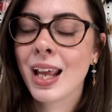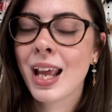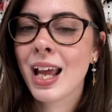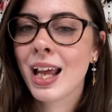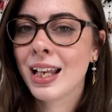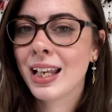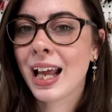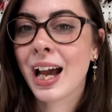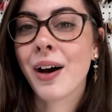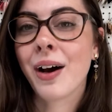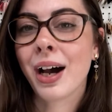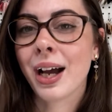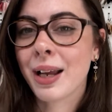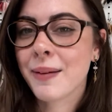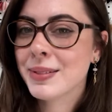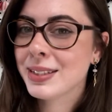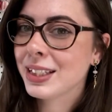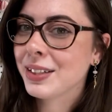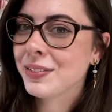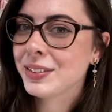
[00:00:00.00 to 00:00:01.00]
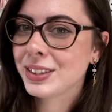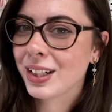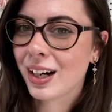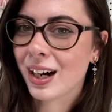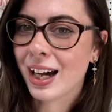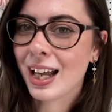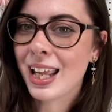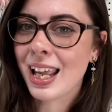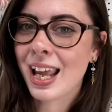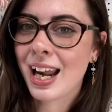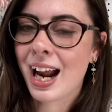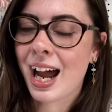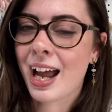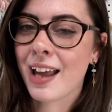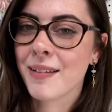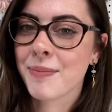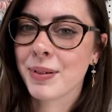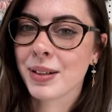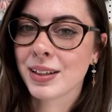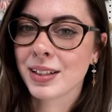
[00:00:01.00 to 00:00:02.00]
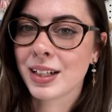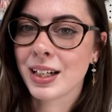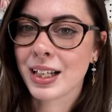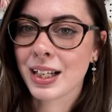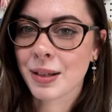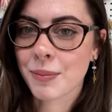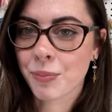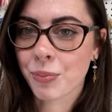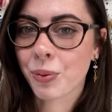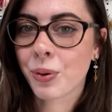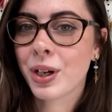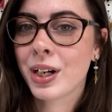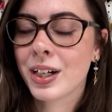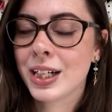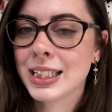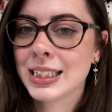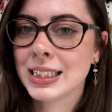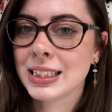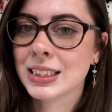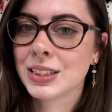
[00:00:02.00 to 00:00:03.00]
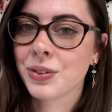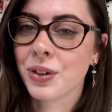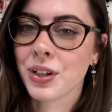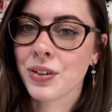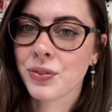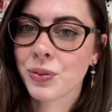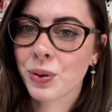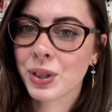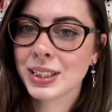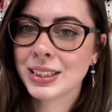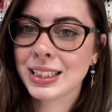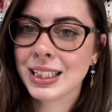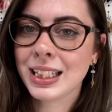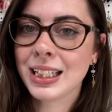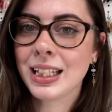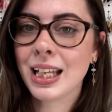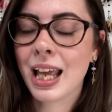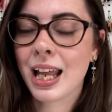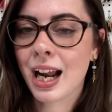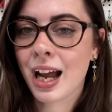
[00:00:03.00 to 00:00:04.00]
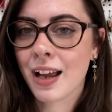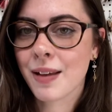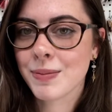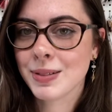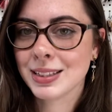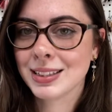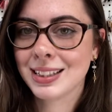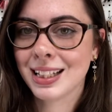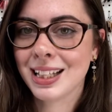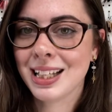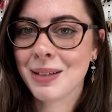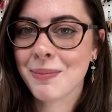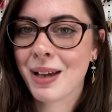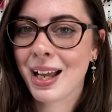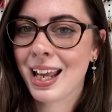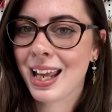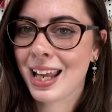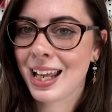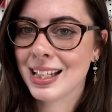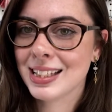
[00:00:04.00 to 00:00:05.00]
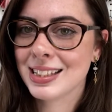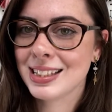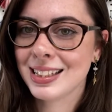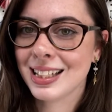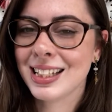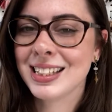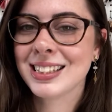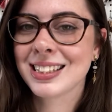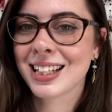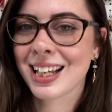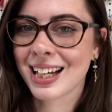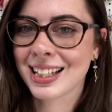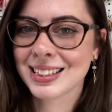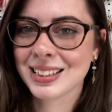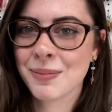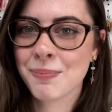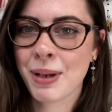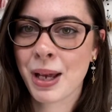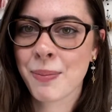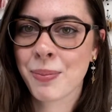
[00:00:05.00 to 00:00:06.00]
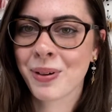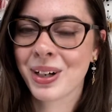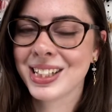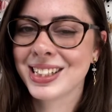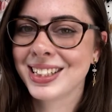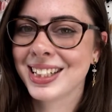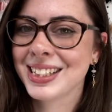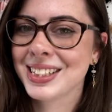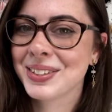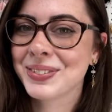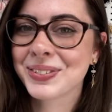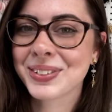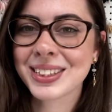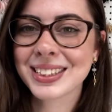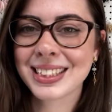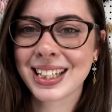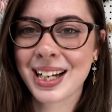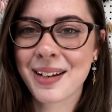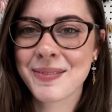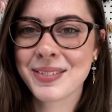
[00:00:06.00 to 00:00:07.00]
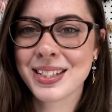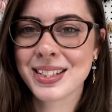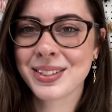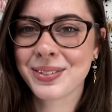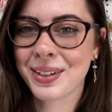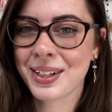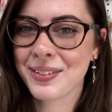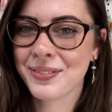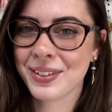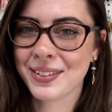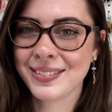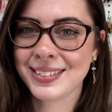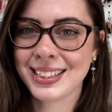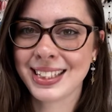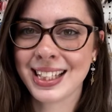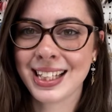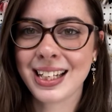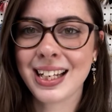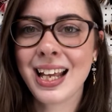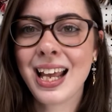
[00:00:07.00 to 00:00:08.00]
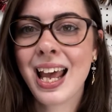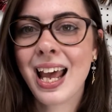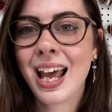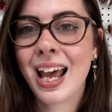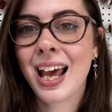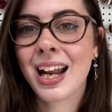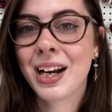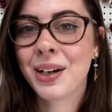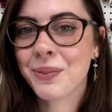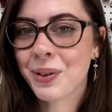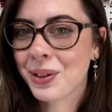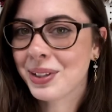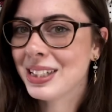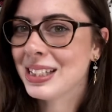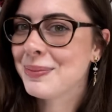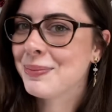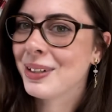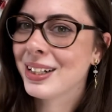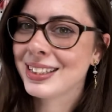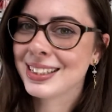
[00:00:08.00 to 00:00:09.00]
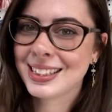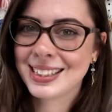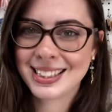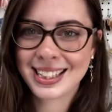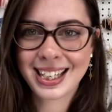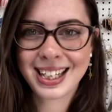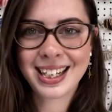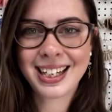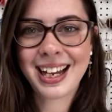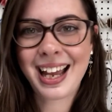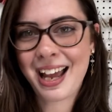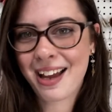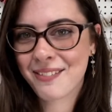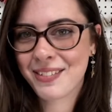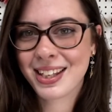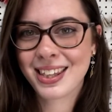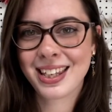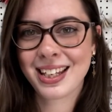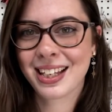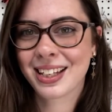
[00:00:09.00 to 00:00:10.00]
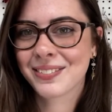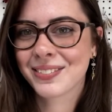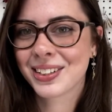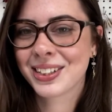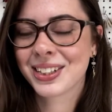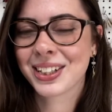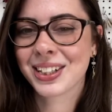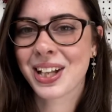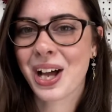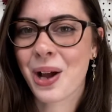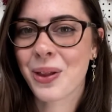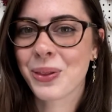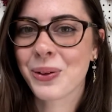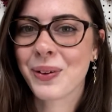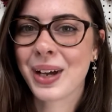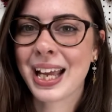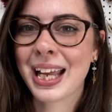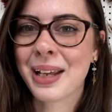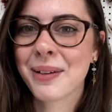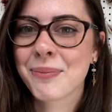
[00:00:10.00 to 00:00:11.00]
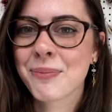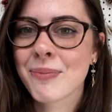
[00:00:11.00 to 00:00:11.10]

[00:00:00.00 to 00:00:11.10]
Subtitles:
Now, I am self-taught and I've been learning embroidery since 2014, and I've been selling my hand-stitched custom pet portraits full-time since 2015, and I wrote this book to share everything I've learned along the way.